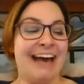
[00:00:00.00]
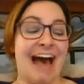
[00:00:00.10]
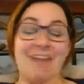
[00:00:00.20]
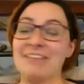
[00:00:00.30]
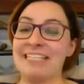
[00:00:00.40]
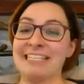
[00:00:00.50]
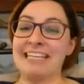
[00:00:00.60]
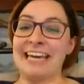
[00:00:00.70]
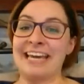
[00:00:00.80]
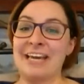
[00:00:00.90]

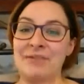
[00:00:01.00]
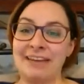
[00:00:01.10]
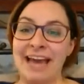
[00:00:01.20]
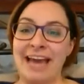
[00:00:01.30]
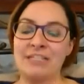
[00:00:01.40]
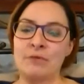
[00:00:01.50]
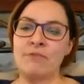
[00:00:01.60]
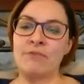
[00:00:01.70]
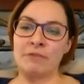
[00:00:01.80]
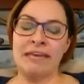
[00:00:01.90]
Obviously, we get into
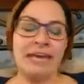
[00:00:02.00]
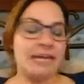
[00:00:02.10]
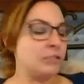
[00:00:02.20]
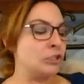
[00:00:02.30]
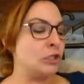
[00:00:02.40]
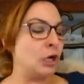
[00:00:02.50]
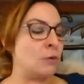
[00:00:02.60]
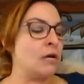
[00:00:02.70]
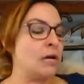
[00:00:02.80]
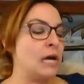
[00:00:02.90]
it for the kids.
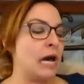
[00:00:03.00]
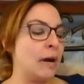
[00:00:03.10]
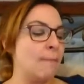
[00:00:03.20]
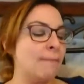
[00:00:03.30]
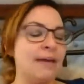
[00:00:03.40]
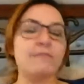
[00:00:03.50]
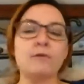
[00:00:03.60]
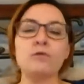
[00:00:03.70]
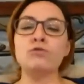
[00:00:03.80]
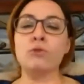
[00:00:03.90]
So um,
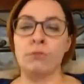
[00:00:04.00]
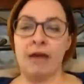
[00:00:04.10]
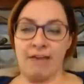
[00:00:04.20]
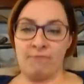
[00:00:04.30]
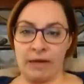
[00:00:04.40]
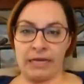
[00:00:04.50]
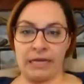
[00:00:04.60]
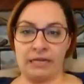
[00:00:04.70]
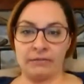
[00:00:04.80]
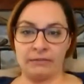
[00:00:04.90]
if you don't have
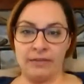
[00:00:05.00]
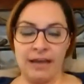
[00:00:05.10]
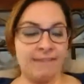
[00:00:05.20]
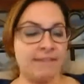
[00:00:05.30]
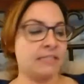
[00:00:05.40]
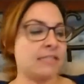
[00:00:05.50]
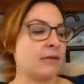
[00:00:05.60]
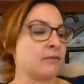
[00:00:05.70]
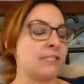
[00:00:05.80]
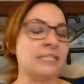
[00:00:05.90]
money, and this
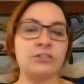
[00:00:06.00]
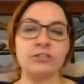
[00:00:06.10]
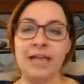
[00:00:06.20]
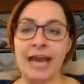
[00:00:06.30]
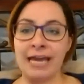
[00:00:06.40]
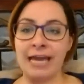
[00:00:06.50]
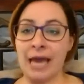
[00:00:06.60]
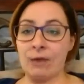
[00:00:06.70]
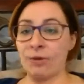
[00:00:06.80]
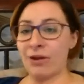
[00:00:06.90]
sounds cliche,
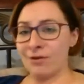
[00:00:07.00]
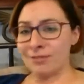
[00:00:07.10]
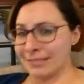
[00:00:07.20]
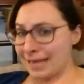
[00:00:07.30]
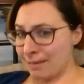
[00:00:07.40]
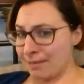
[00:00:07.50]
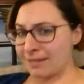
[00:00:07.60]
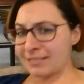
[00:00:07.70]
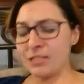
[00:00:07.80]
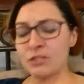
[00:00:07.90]
and we all say it
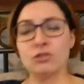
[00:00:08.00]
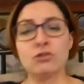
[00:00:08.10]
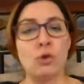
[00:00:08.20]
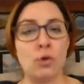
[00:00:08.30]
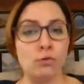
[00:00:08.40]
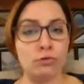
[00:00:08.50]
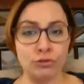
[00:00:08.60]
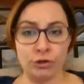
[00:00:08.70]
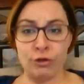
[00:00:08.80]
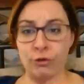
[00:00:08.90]
because it is so
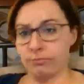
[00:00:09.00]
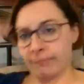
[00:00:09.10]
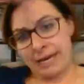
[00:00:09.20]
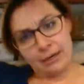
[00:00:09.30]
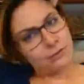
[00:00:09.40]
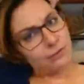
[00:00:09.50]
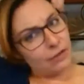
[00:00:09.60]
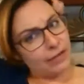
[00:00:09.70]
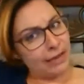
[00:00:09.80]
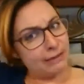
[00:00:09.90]
true. My hair is
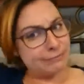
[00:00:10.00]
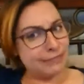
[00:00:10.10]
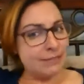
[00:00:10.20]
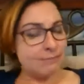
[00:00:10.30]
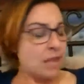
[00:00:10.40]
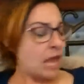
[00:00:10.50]
falling out. Uh.